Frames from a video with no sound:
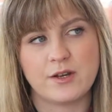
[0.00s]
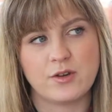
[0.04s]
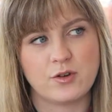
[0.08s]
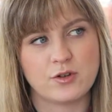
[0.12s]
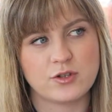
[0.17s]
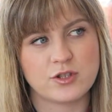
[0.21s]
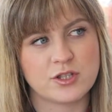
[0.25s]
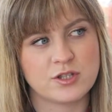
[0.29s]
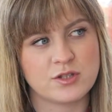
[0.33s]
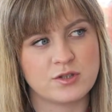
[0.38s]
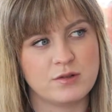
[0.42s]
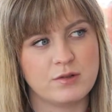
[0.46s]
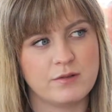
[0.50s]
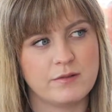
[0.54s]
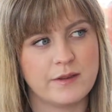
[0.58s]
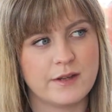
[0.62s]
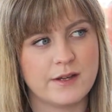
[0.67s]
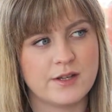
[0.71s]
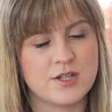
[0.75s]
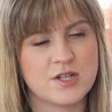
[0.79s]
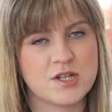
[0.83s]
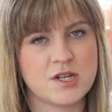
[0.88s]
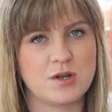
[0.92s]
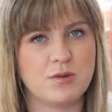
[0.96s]
and not just know
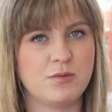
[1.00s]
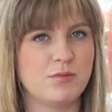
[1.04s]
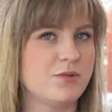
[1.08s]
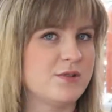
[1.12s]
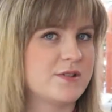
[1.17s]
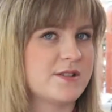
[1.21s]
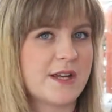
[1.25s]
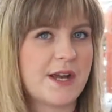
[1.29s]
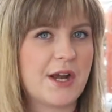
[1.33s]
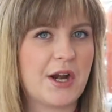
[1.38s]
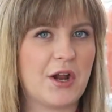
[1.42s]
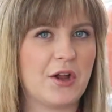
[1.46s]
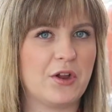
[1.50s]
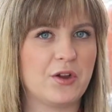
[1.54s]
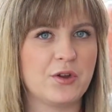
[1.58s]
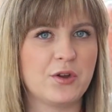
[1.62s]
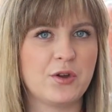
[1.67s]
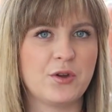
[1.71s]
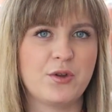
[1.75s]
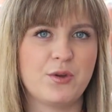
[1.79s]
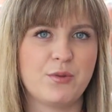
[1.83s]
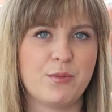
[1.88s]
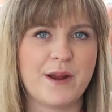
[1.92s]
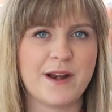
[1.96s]
that she was a girl
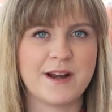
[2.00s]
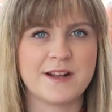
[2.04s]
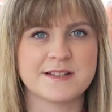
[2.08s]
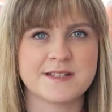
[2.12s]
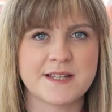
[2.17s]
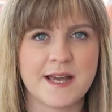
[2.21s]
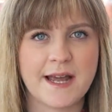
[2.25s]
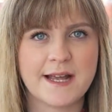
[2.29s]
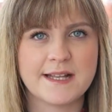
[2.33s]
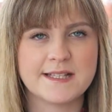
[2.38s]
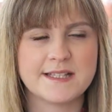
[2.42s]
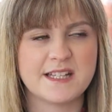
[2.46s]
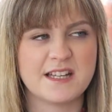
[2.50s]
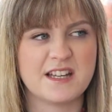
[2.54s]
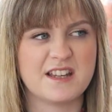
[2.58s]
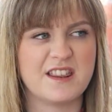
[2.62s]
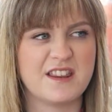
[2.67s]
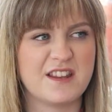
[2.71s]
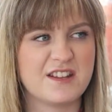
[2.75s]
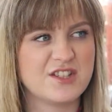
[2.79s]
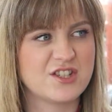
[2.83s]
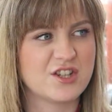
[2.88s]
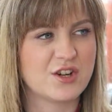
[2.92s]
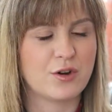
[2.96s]
who went into hiding
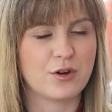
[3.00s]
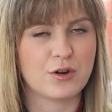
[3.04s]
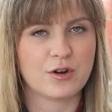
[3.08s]
and then she